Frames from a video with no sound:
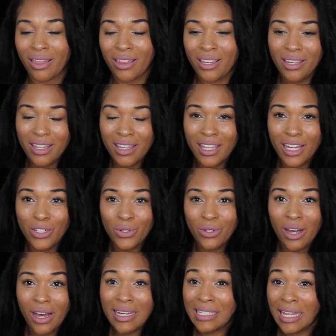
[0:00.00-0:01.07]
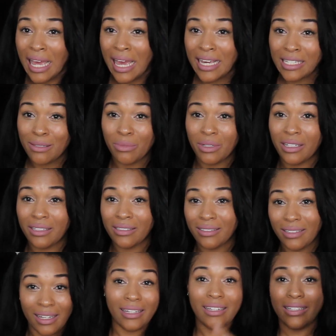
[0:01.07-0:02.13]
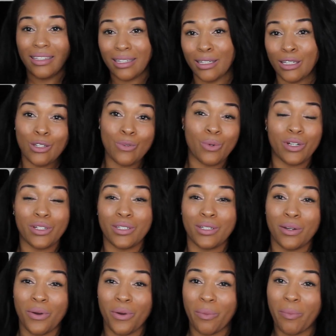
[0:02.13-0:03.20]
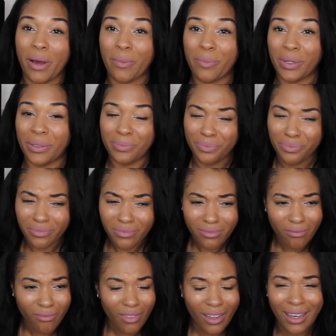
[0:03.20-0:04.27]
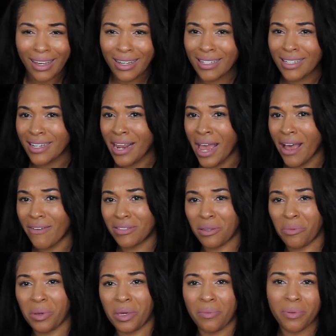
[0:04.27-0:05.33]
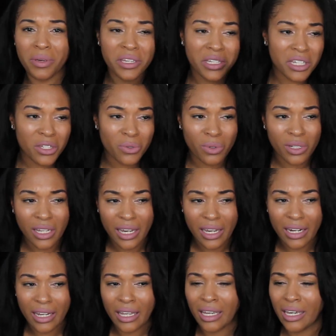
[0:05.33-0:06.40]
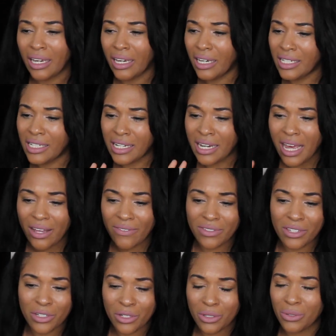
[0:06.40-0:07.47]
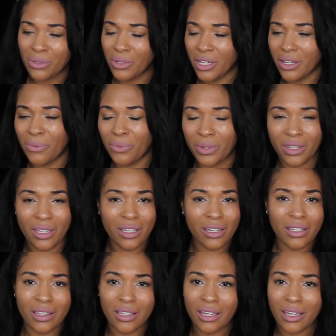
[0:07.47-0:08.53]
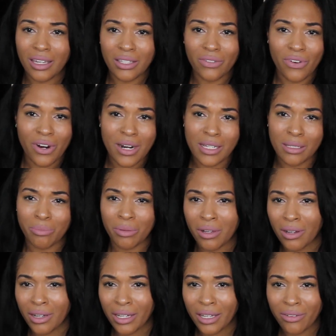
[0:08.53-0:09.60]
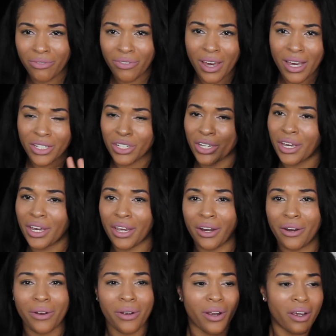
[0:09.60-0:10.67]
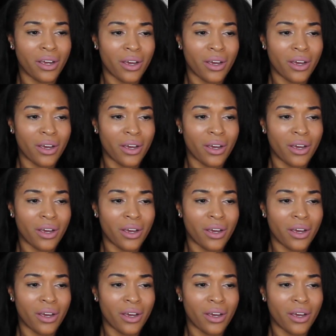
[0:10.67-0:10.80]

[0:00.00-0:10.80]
to let you guys ask me anything you wanted to know about me. It didn't have to be business related. It didn't have to do with anything as far as blogging, fashion, hair.